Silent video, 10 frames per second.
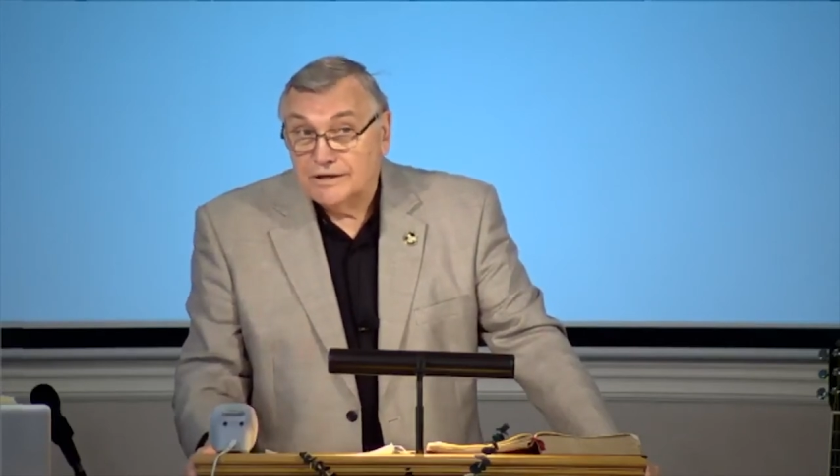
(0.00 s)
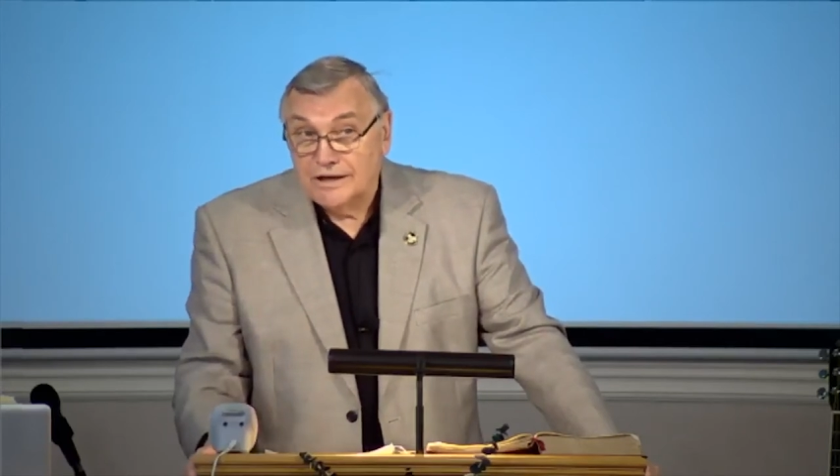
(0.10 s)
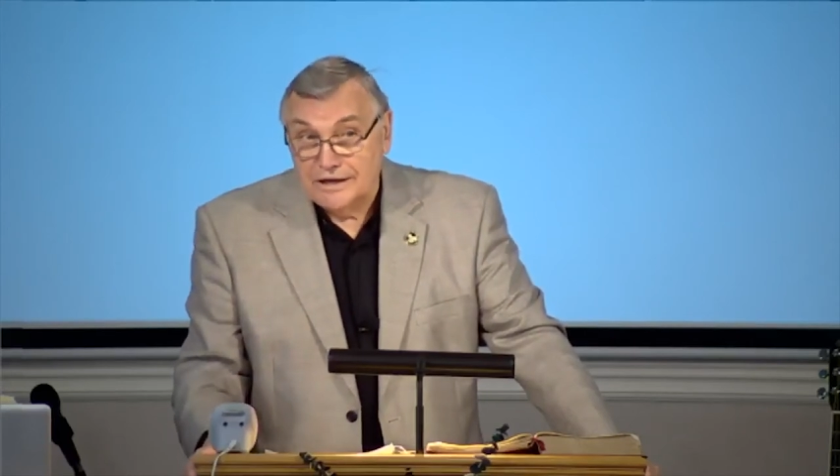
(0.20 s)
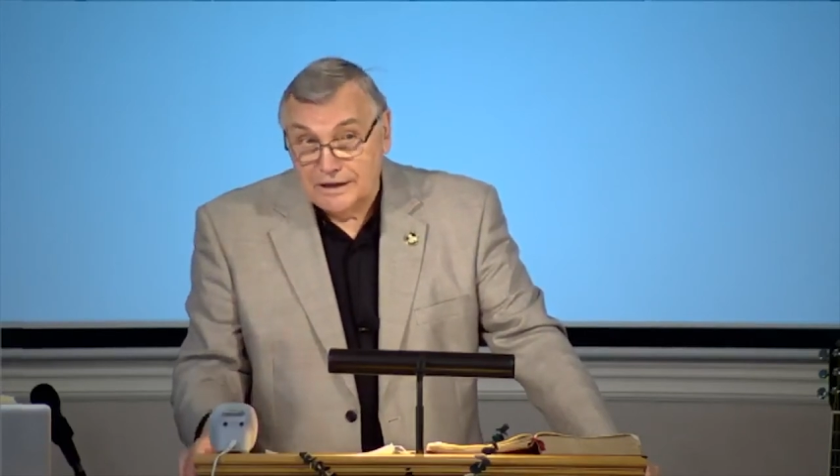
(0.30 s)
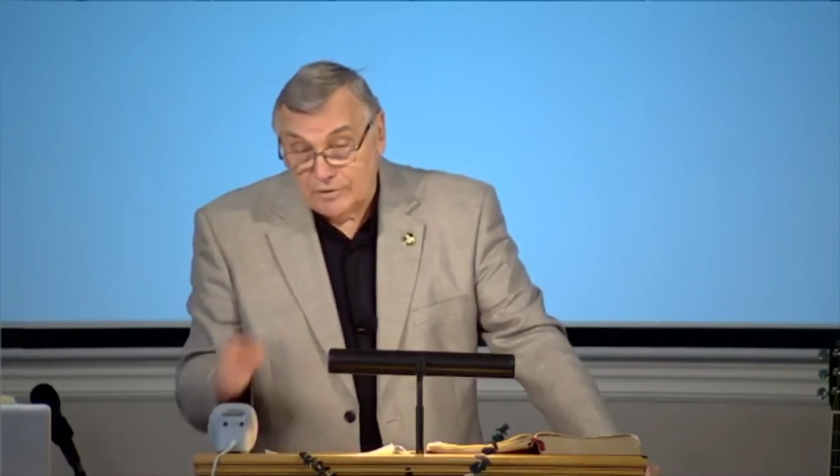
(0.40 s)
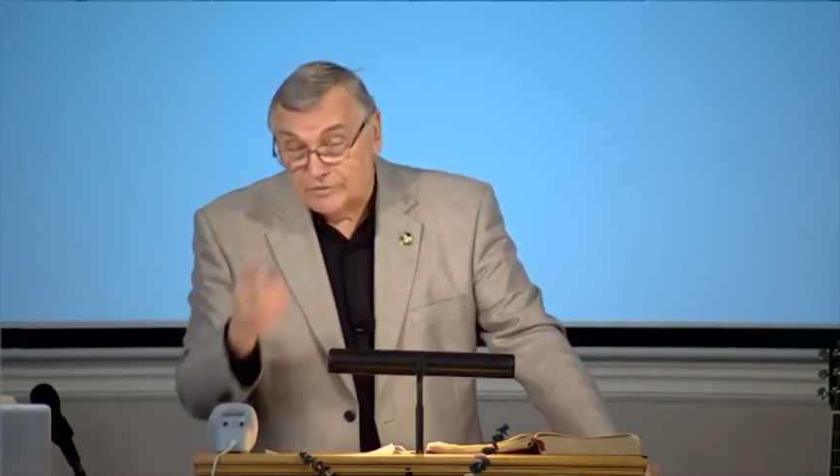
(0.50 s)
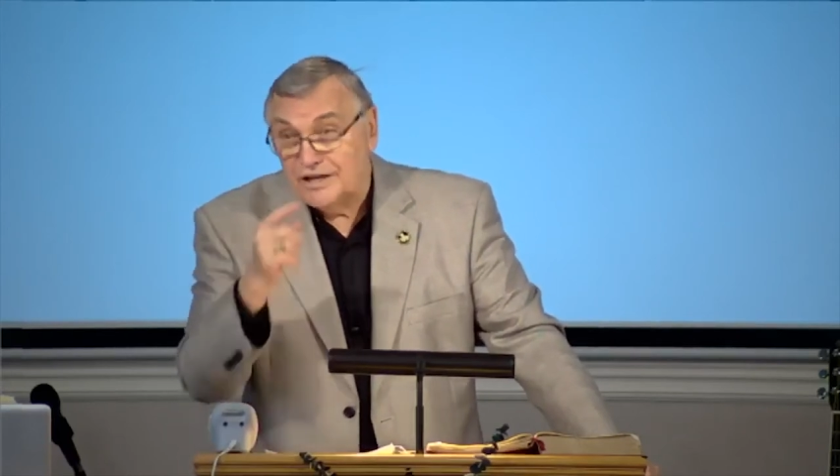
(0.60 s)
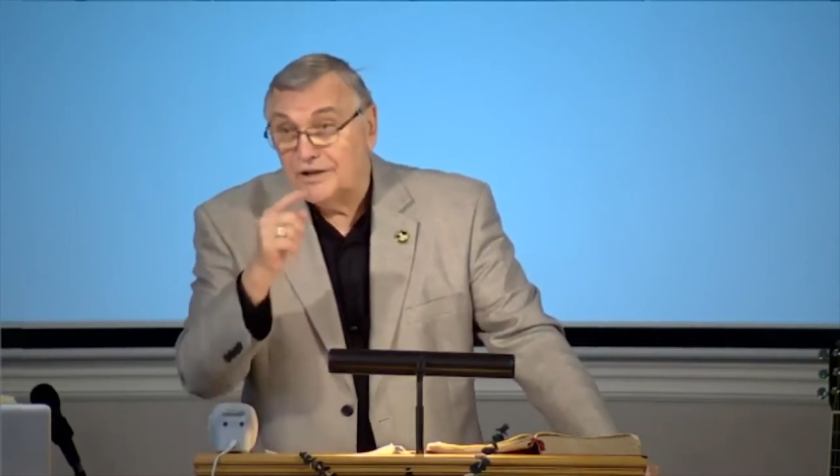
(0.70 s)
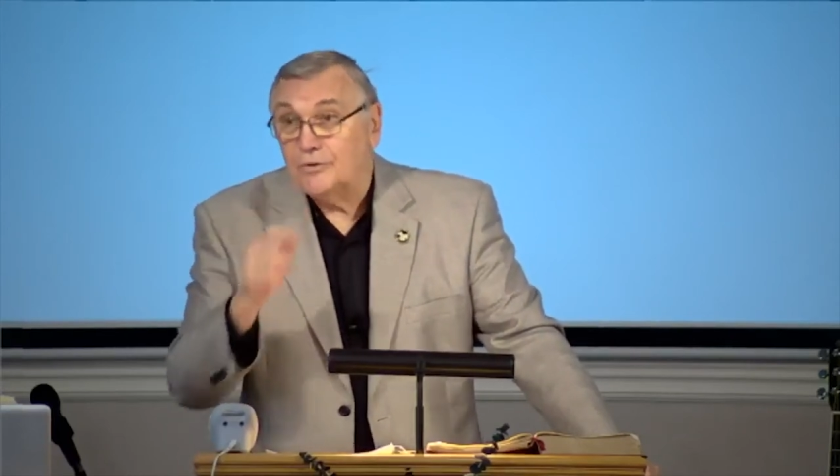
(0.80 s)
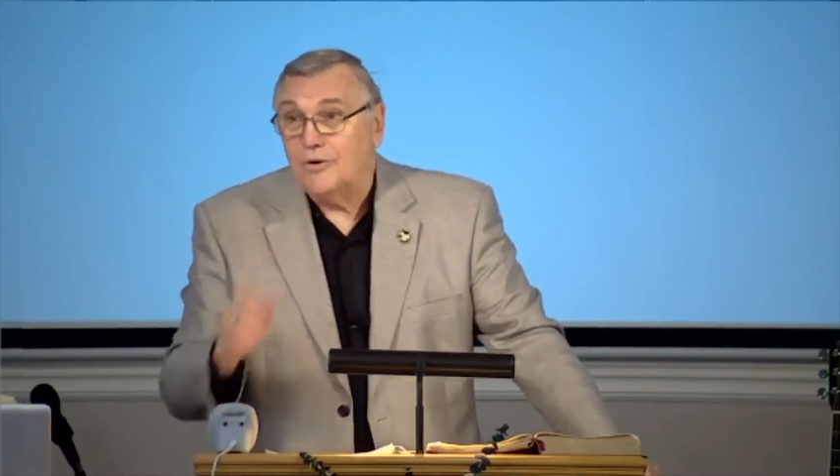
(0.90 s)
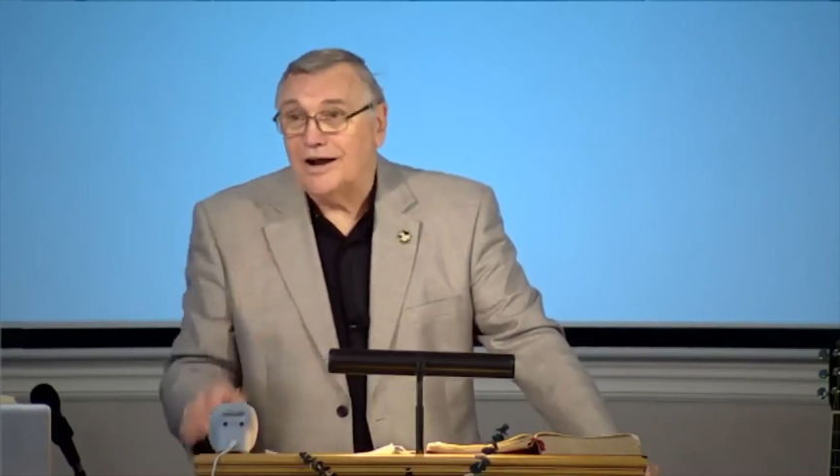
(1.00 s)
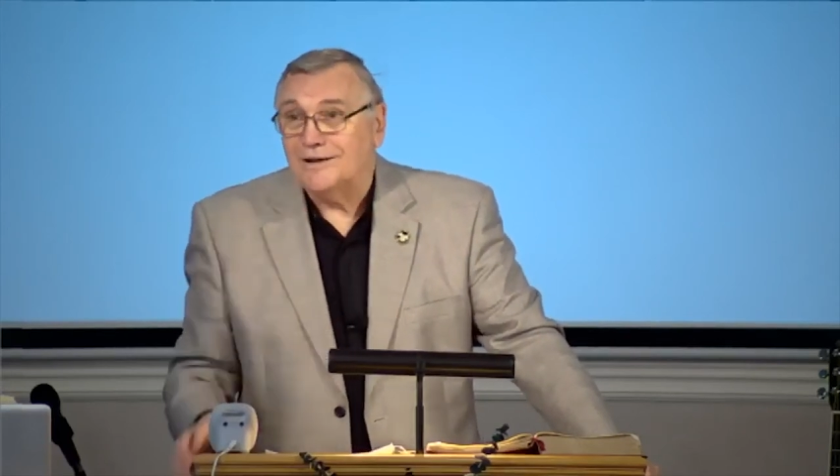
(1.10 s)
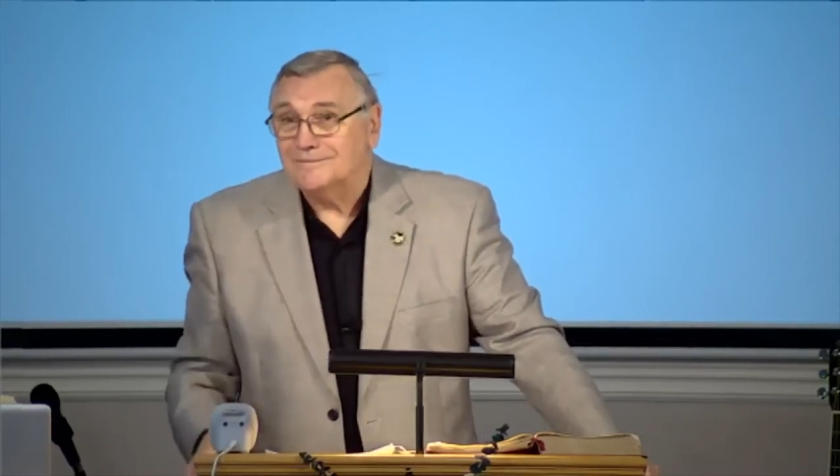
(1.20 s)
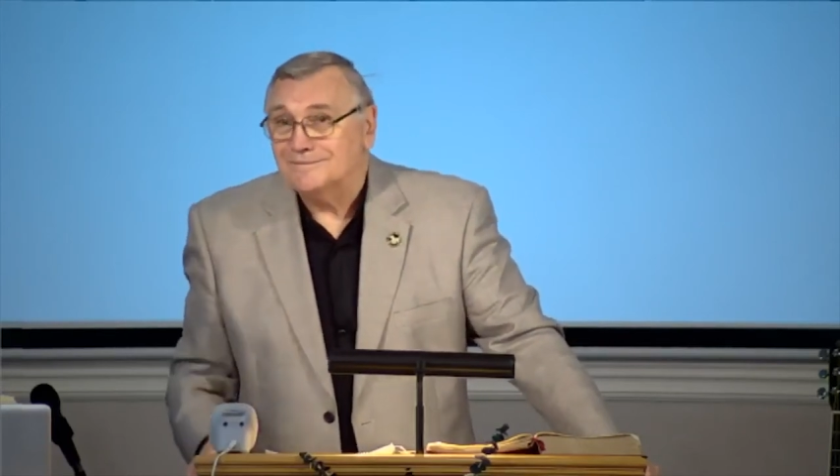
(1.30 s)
and I'm going to tell you why.